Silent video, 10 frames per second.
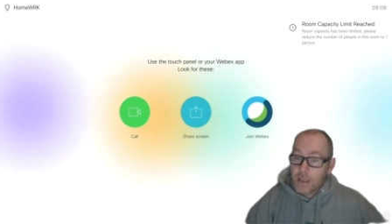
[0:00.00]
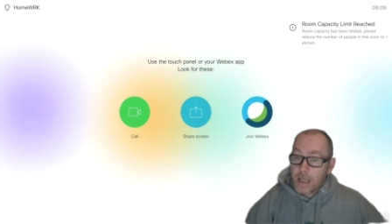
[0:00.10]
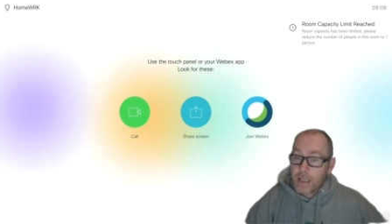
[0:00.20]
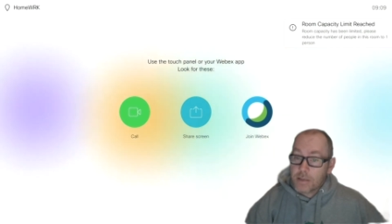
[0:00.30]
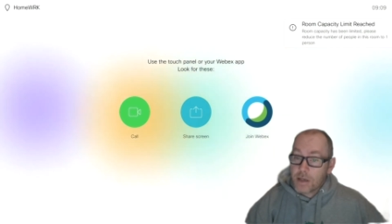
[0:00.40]

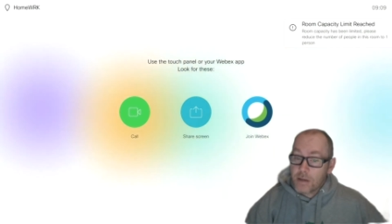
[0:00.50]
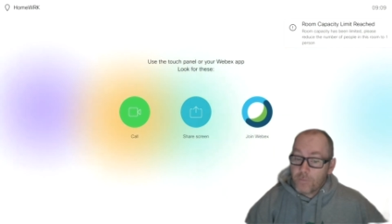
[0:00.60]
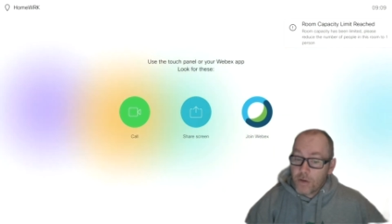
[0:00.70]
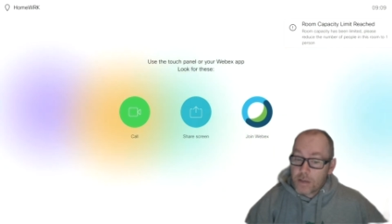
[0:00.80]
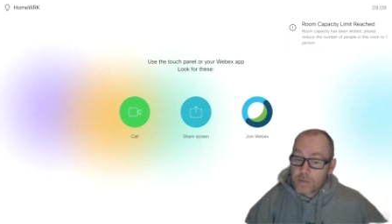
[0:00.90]
And so the
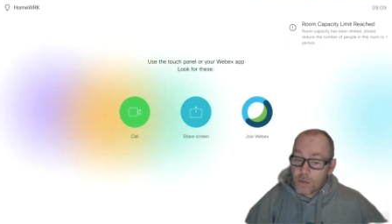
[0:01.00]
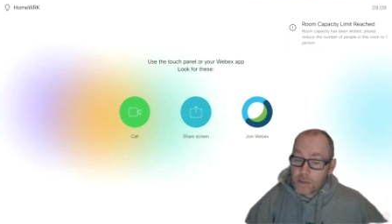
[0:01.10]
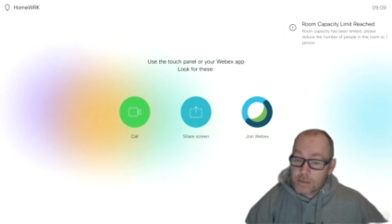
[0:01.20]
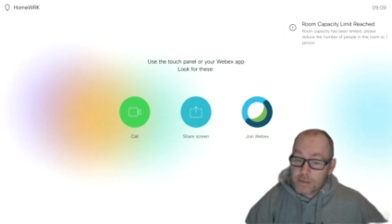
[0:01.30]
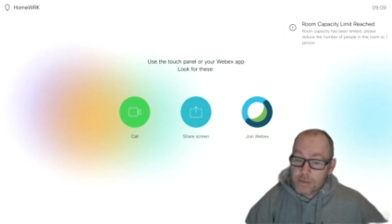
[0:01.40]
first
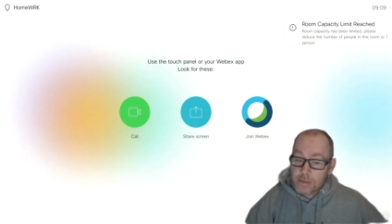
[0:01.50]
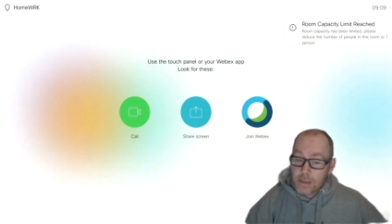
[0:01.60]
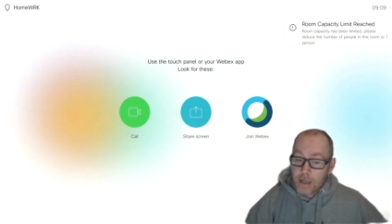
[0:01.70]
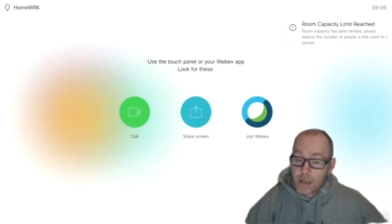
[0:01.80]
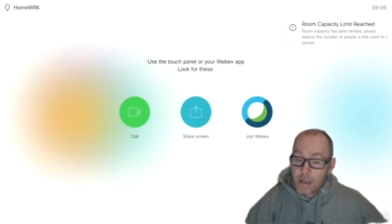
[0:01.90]
one,
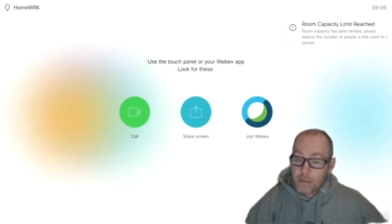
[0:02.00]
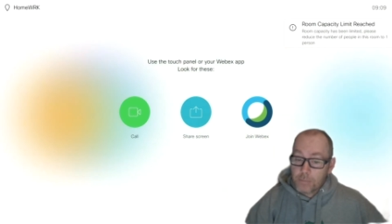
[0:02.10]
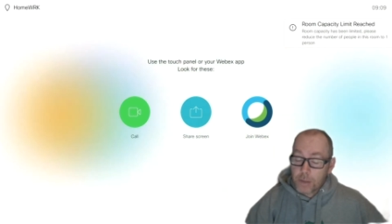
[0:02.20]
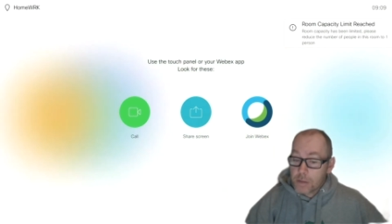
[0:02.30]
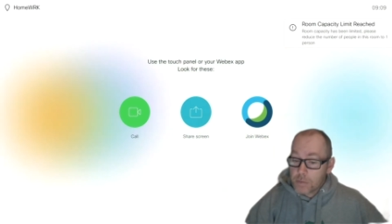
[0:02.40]

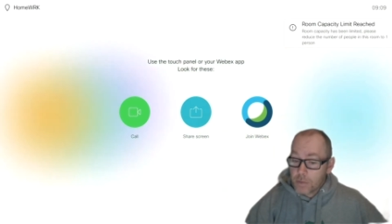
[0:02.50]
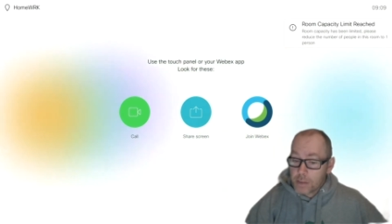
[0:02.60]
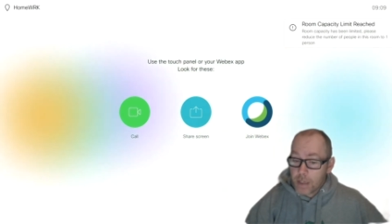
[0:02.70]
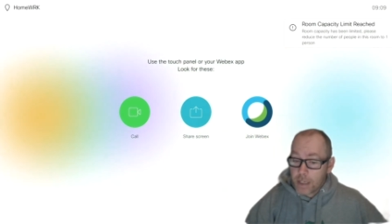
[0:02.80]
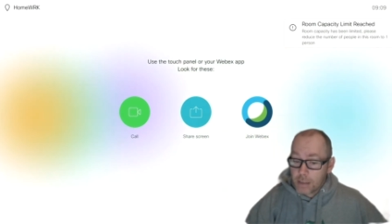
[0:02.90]
because we're
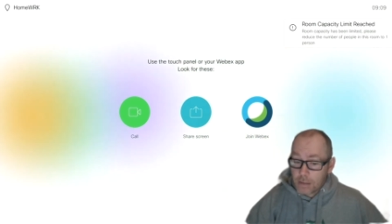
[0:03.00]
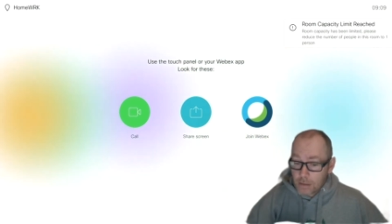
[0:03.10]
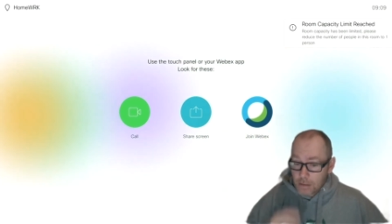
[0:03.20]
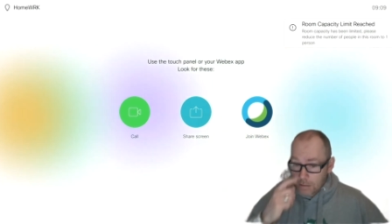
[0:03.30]
tracking